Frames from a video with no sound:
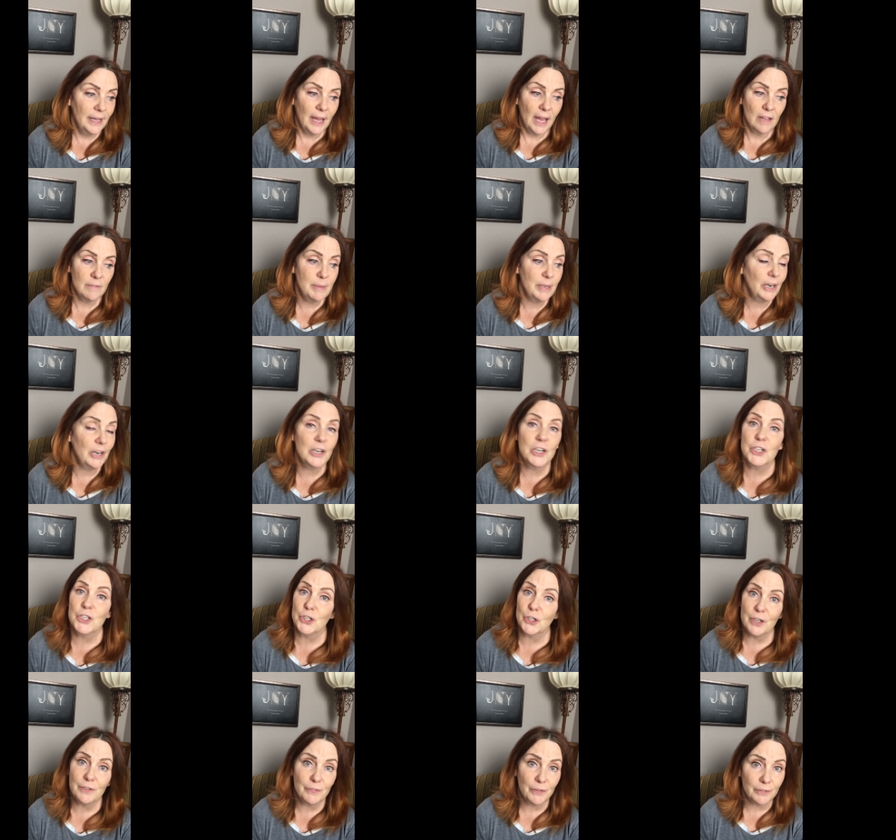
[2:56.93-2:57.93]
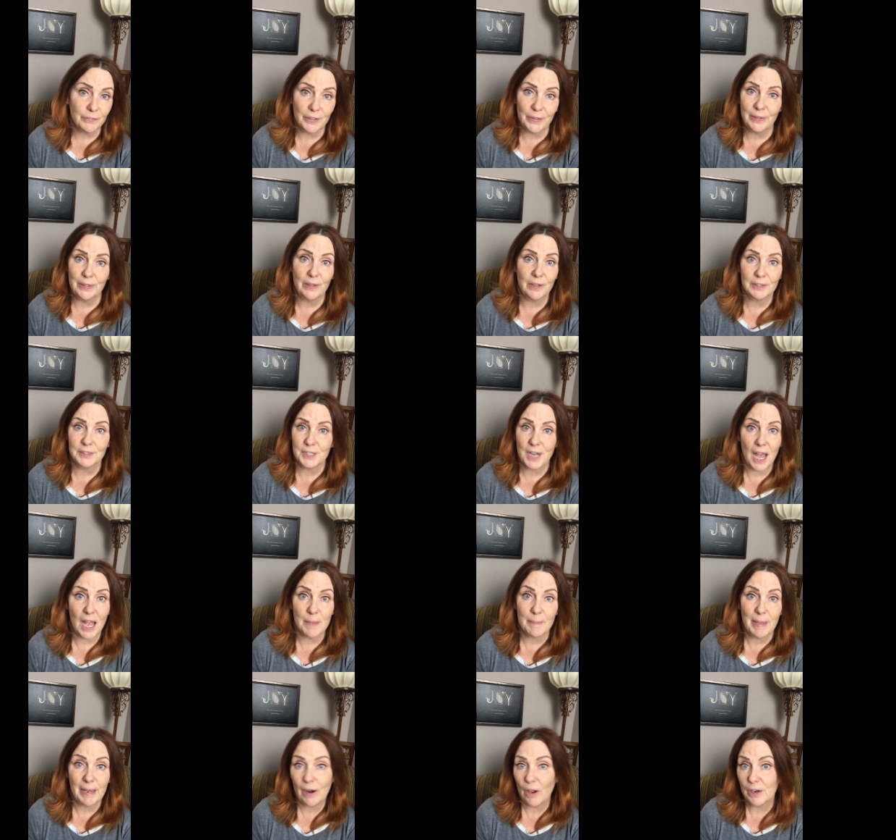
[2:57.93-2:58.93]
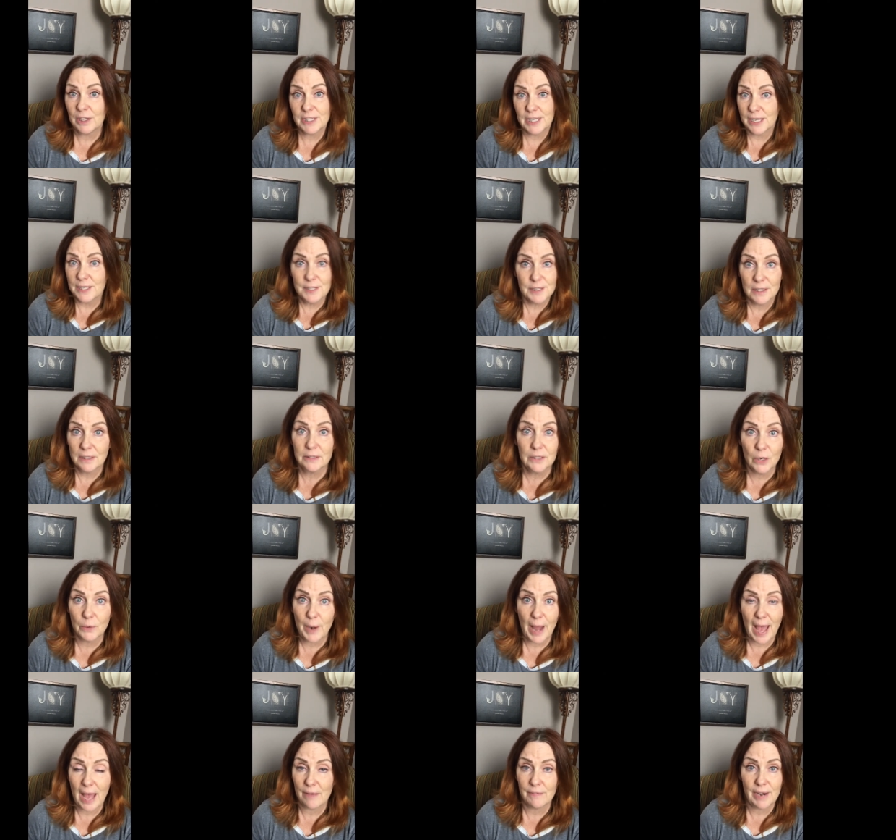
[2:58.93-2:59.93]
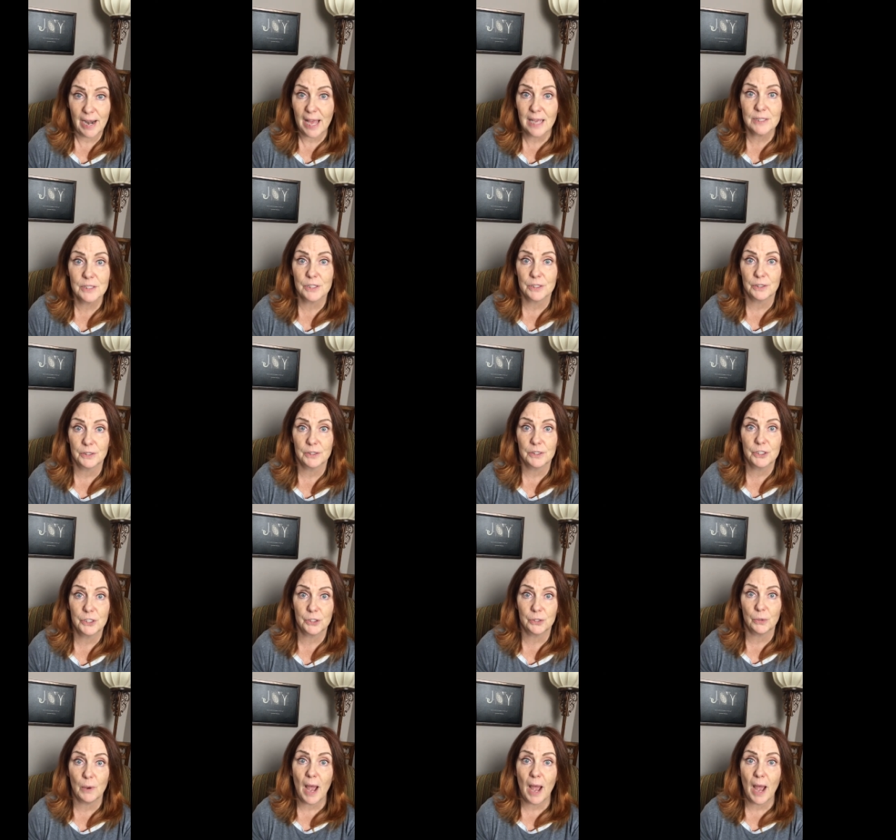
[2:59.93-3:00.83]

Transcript: I've been on a journey for a very long time and honestly I still don't have an answer to